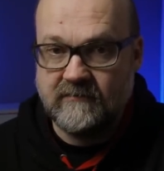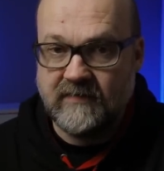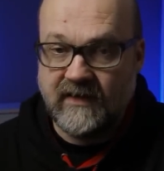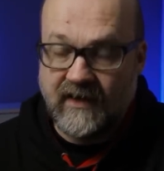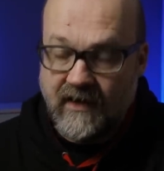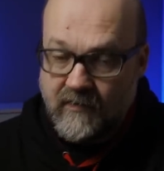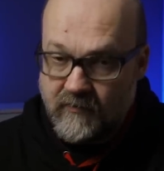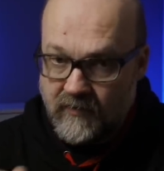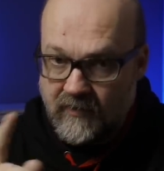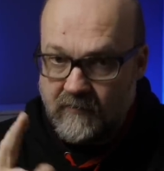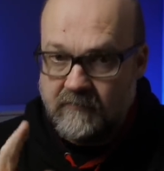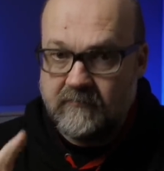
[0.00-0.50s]
But
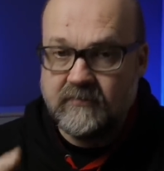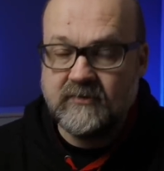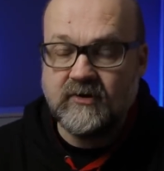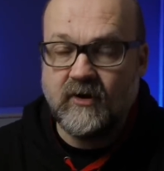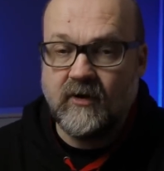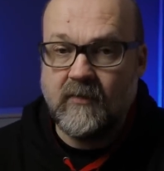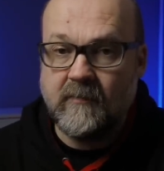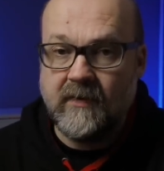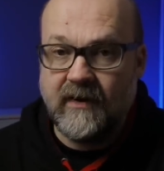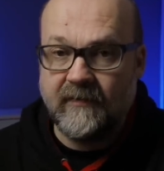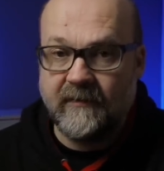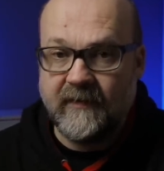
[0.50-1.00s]
I will talk
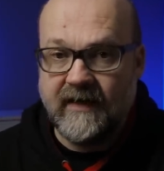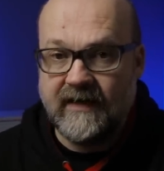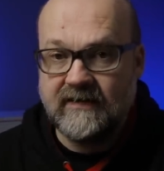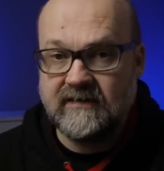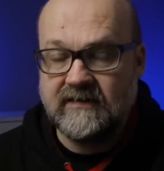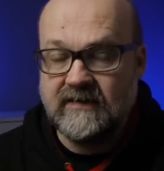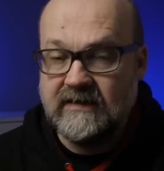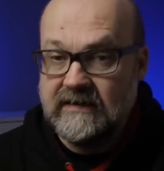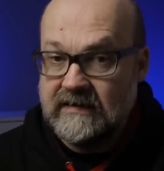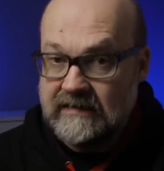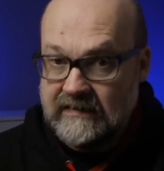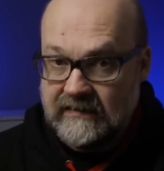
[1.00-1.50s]
about that
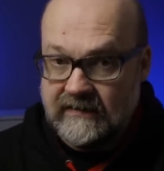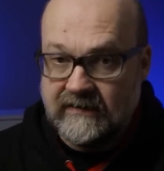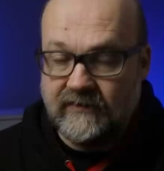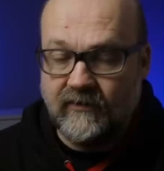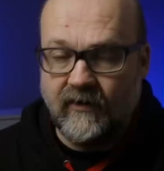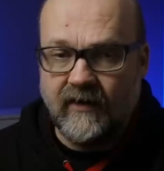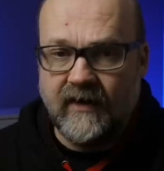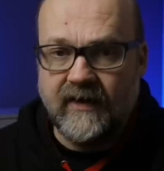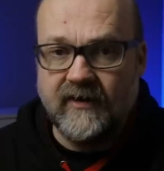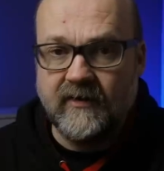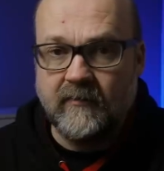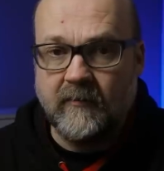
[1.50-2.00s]
in the
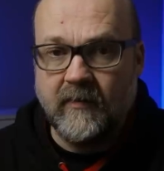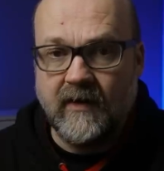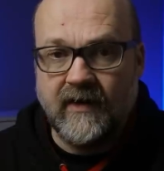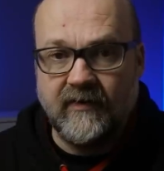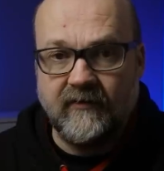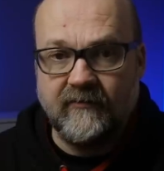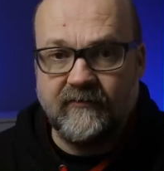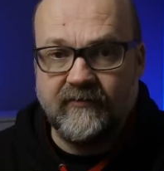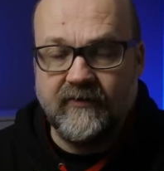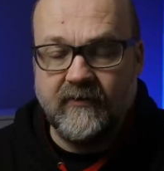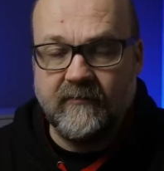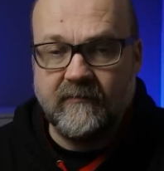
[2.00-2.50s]
later part
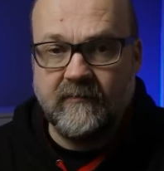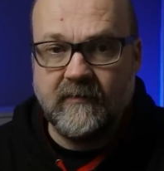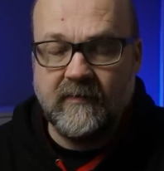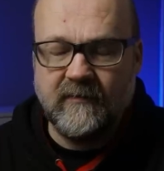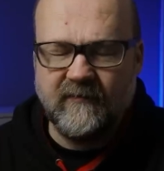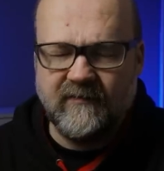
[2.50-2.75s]
of the